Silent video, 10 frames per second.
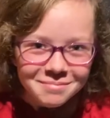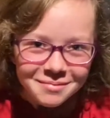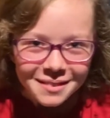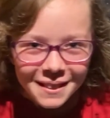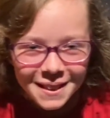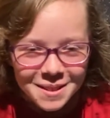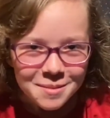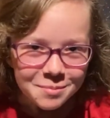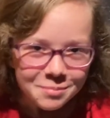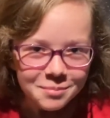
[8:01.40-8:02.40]
your name?
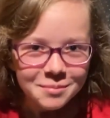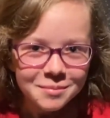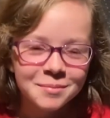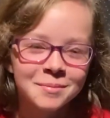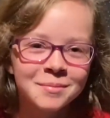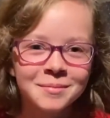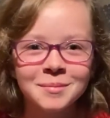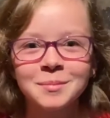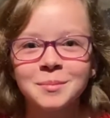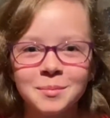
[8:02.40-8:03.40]
What's your part? And what's
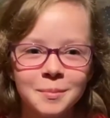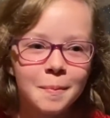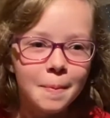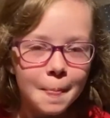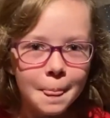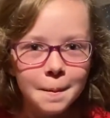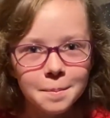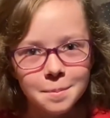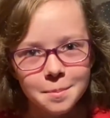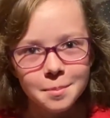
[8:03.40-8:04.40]
your favorite part about this
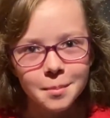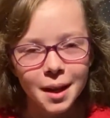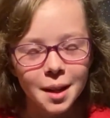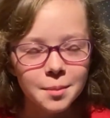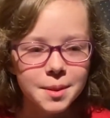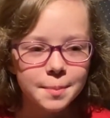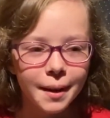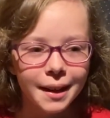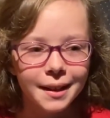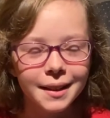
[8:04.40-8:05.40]
production? My name is
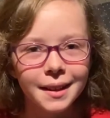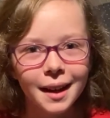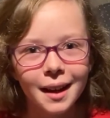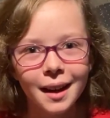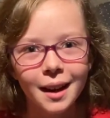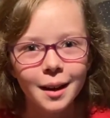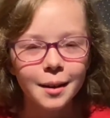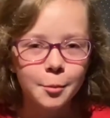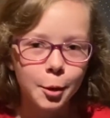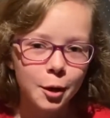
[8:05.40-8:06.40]
Peyton. I
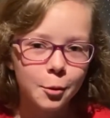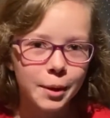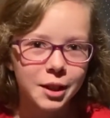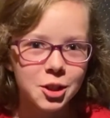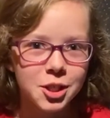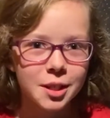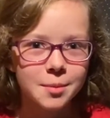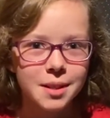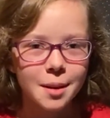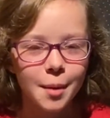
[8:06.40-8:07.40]
am one of the
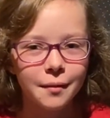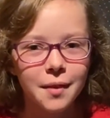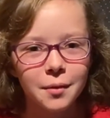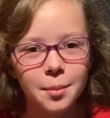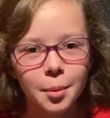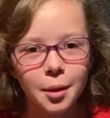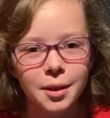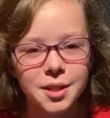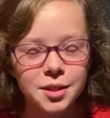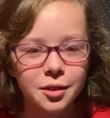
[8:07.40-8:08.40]
Wickershams. And my favorite
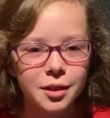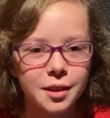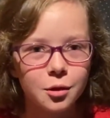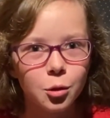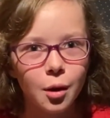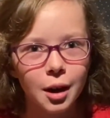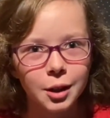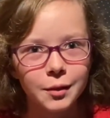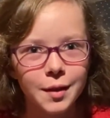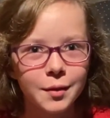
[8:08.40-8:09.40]
part is learning
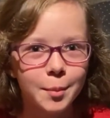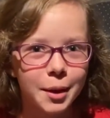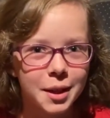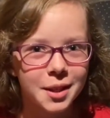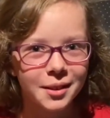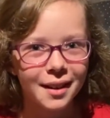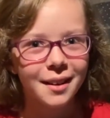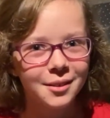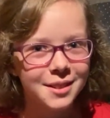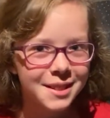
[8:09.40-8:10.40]
calligraphy for monkey
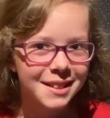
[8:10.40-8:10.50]
around.